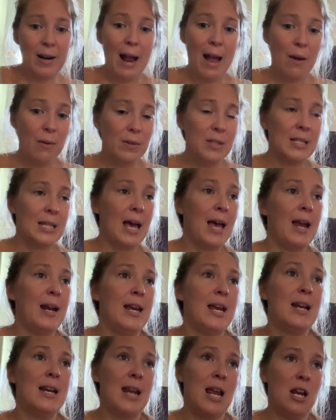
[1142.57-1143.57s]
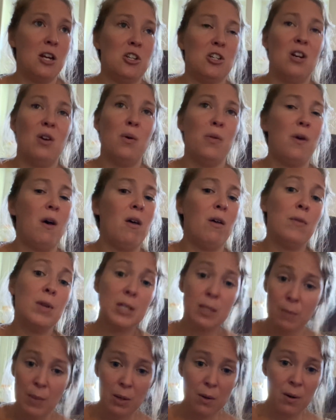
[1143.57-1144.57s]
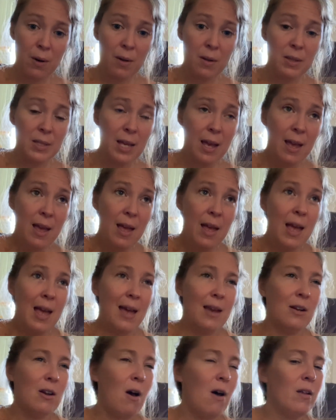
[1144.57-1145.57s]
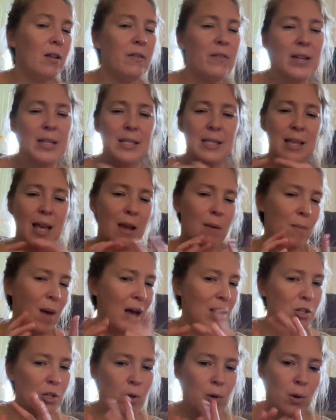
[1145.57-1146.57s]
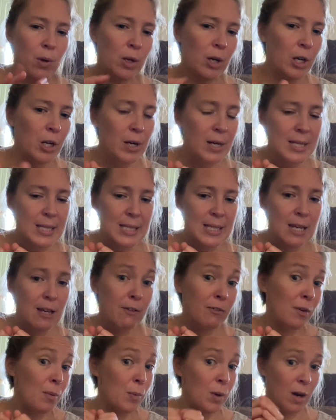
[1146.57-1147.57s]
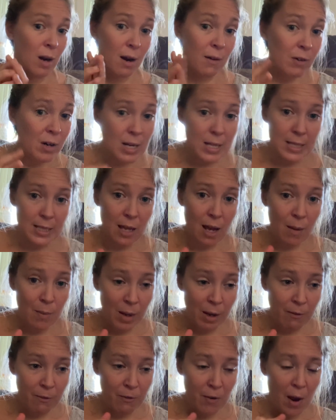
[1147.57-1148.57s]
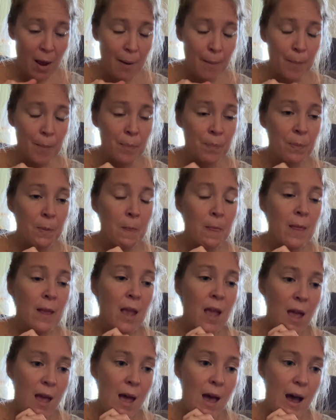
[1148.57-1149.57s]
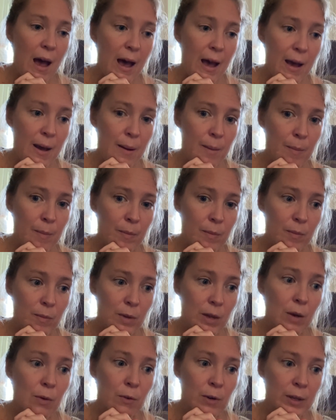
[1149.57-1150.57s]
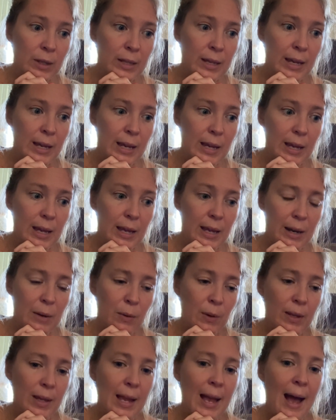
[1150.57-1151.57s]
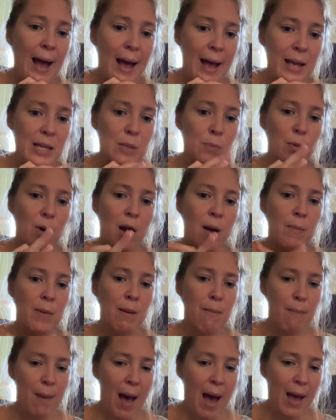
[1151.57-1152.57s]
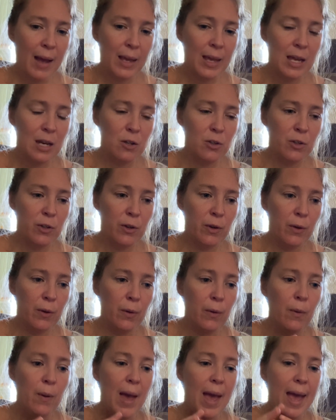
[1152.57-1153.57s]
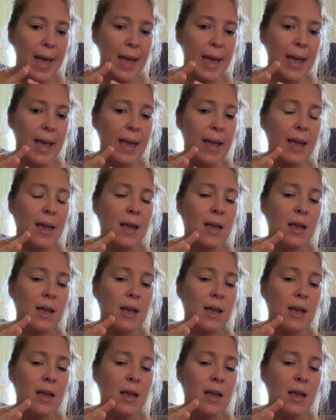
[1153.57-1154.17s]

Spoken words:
outside in nature with all of its minerals and all of its like magical currency from wherever it's coming from, it really has brought me back into an